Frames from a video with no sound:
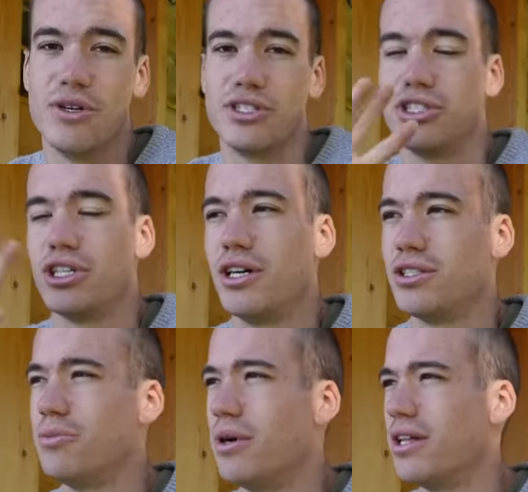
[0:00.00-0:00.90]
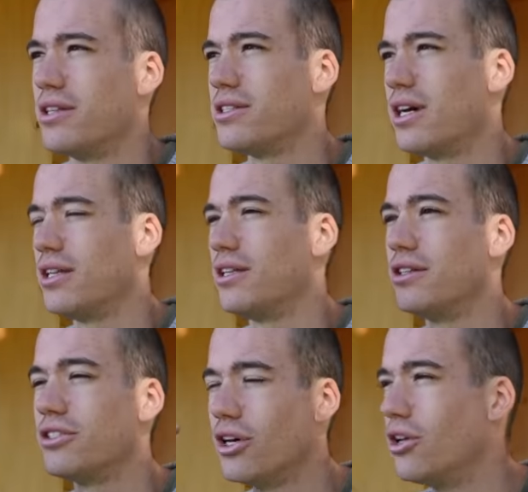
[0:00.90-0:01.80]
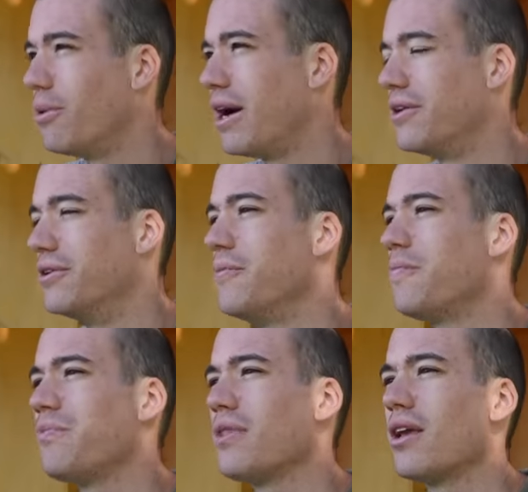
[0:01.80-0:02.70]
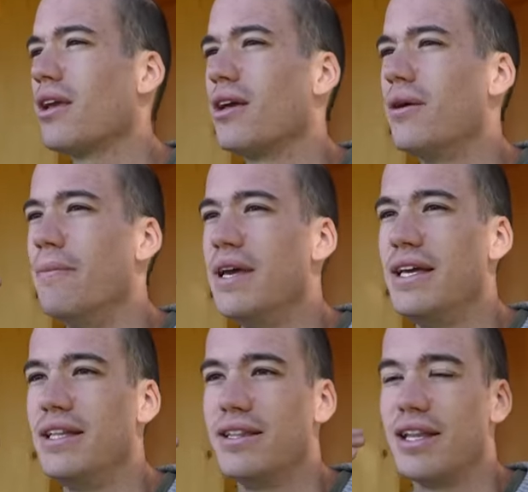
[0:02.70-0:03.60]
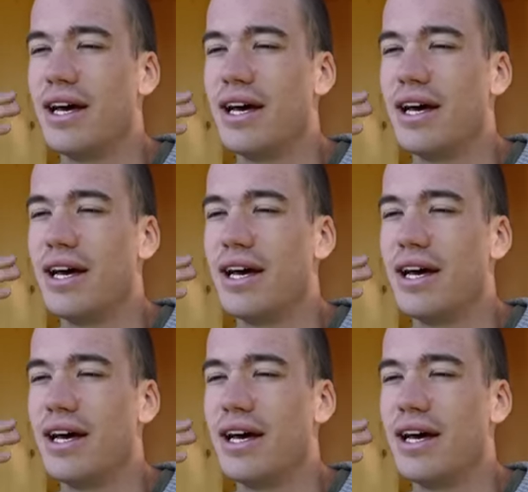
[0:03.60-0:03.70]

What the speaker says: which are charged by the sun and the solar panel, mean